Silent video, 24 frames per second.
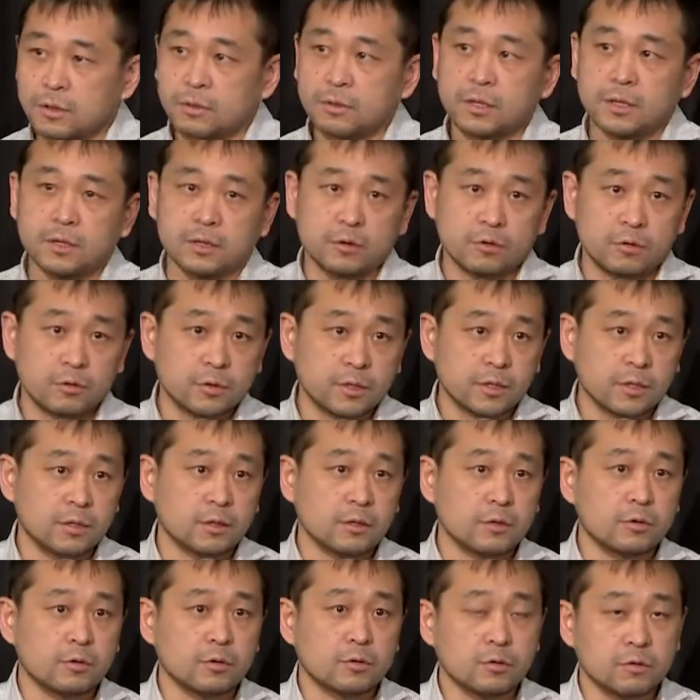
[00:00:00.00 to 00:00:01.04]
including
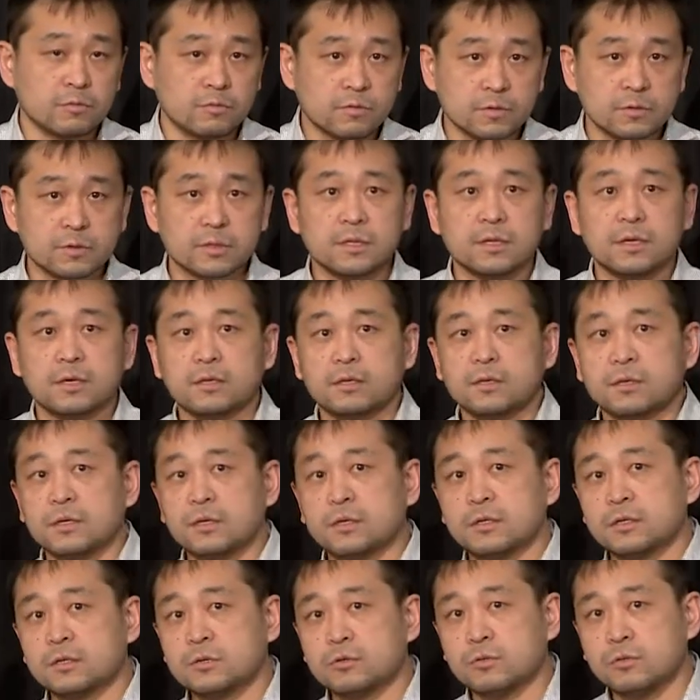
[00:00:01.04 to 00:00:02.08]
university and the
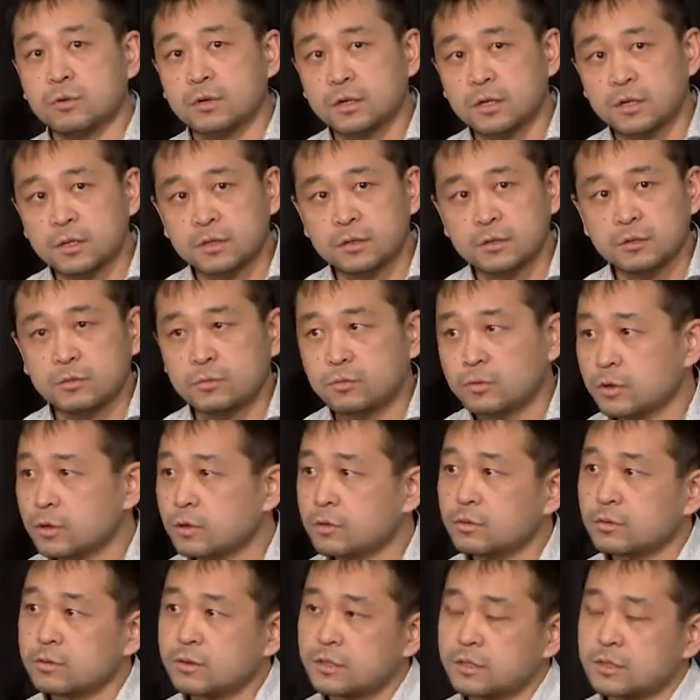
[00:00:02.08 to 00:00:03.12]
industry will continue working
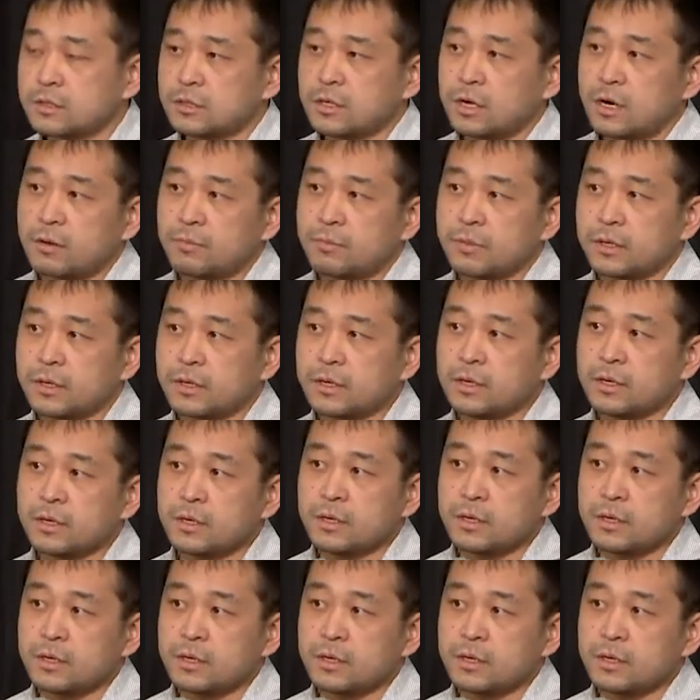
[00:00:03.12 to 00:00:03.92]
on this topic.